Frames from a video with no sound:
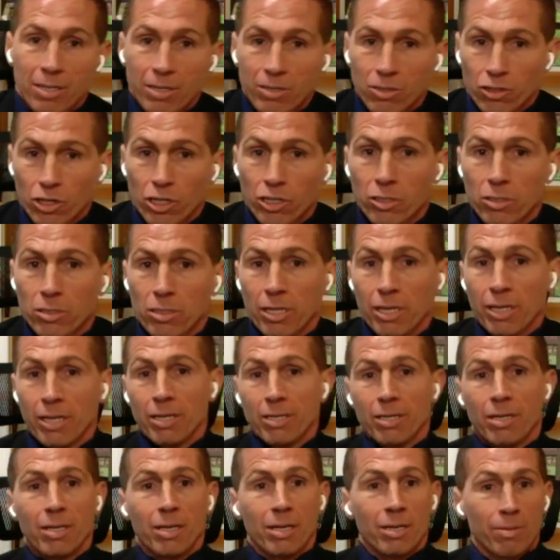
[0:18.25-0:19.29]
just
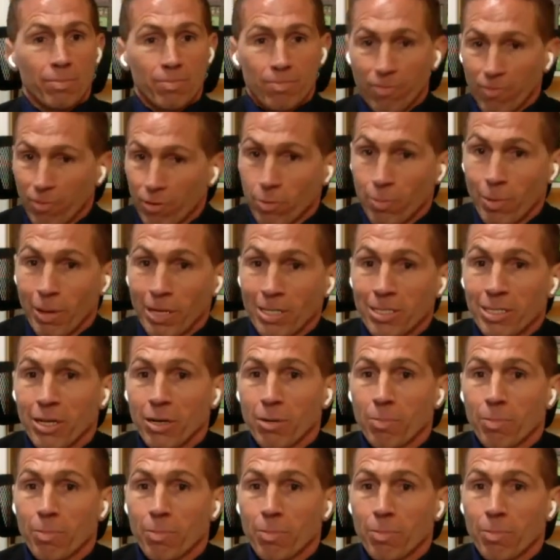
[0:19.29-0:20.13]
in a few minutes here.